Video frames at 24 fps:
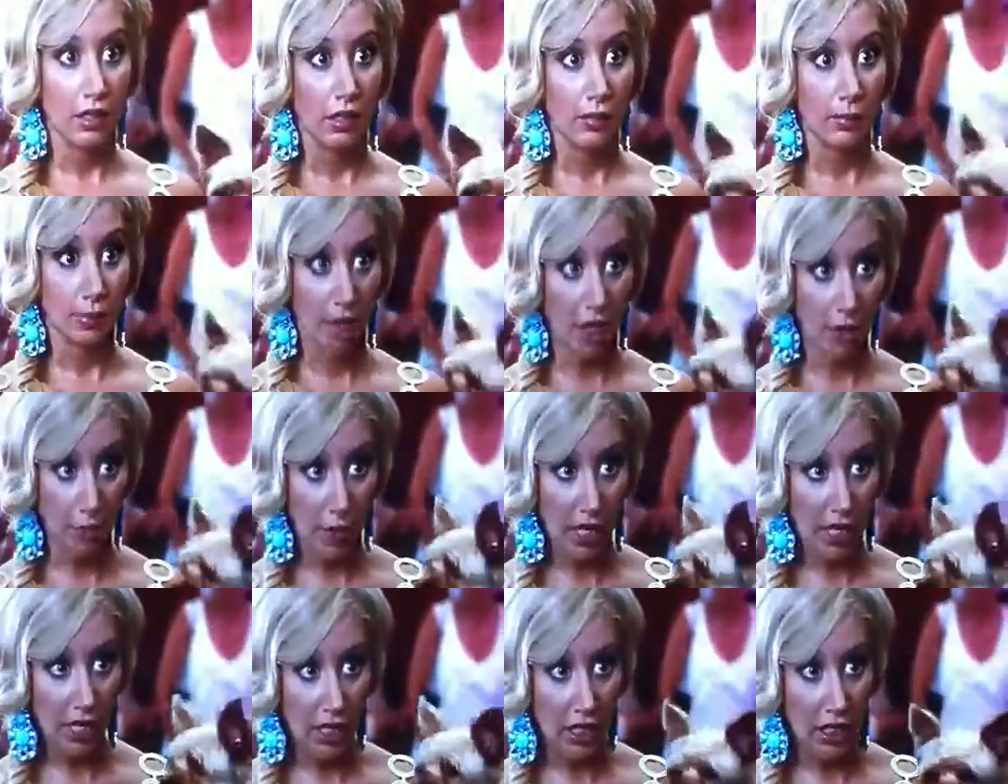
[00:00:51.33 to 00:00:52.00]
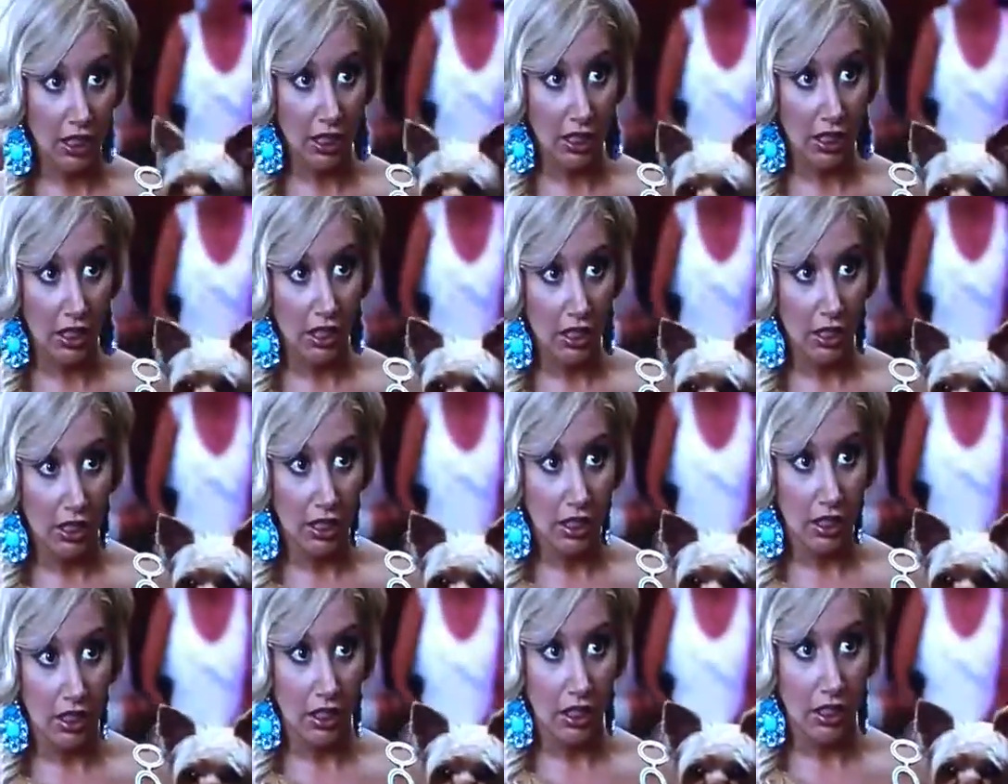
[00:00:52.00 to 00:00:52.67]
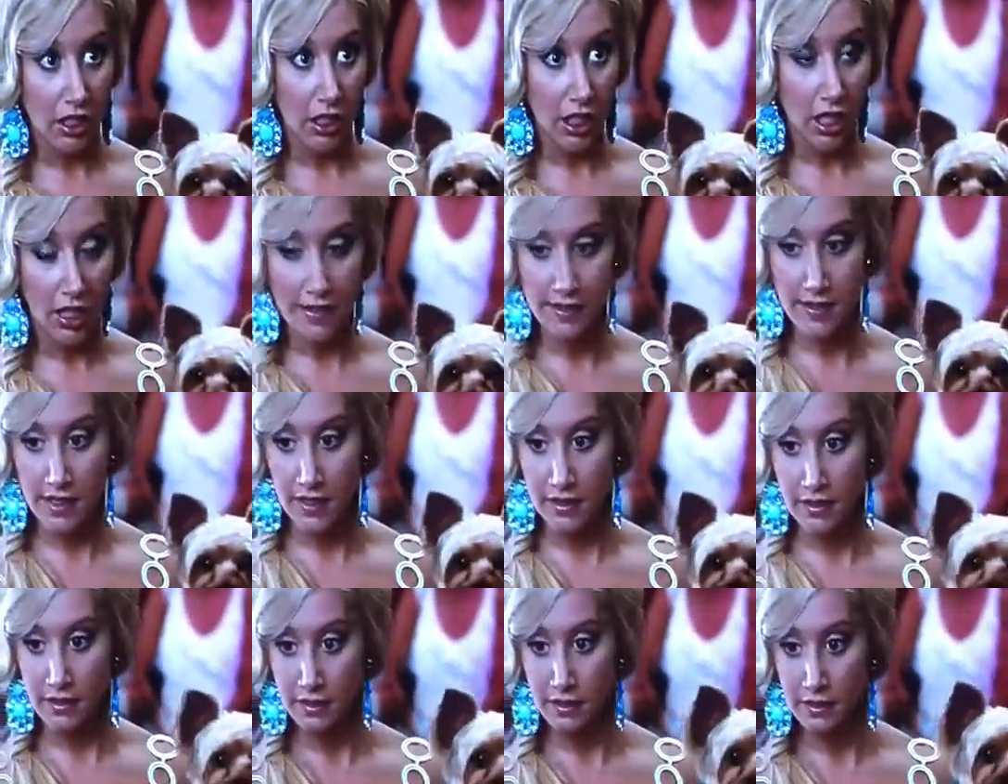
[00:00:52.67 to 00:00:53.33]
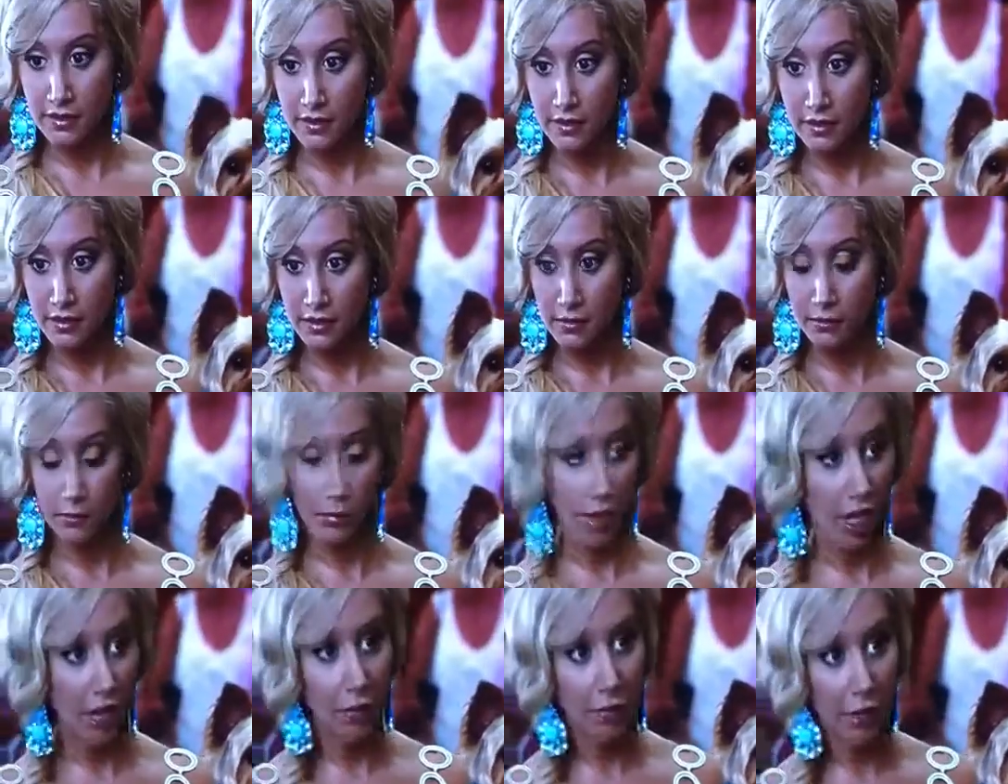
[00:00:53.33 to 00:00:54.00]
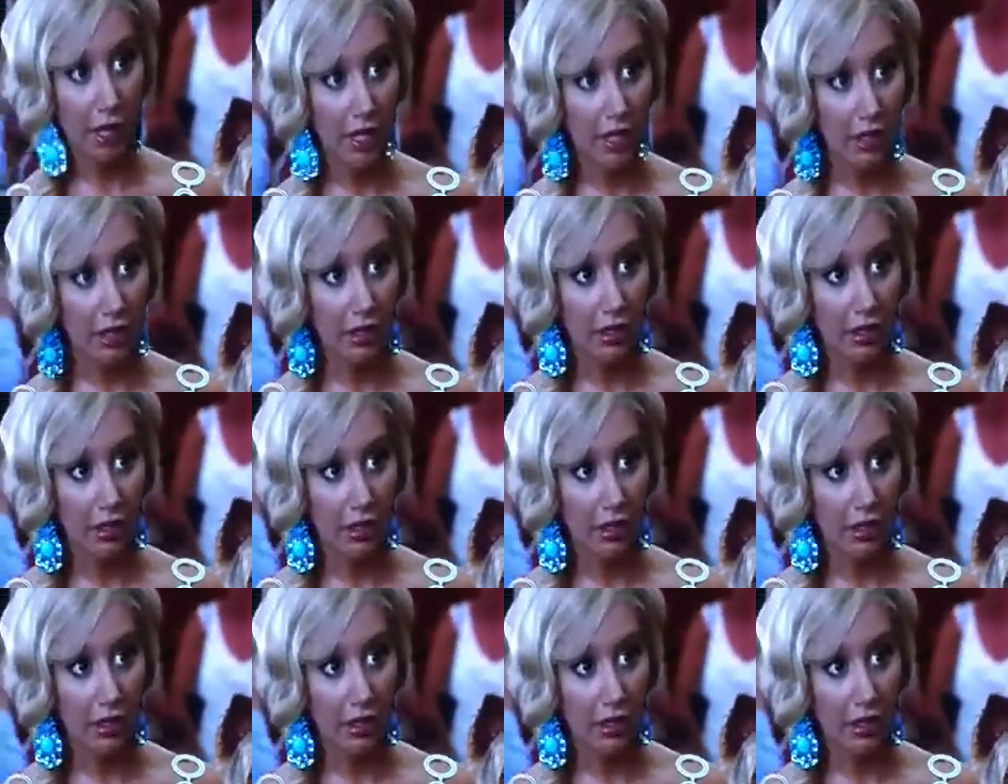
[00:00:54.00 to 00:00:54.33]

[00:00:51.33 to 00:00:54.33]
Broadway? As in Broadway?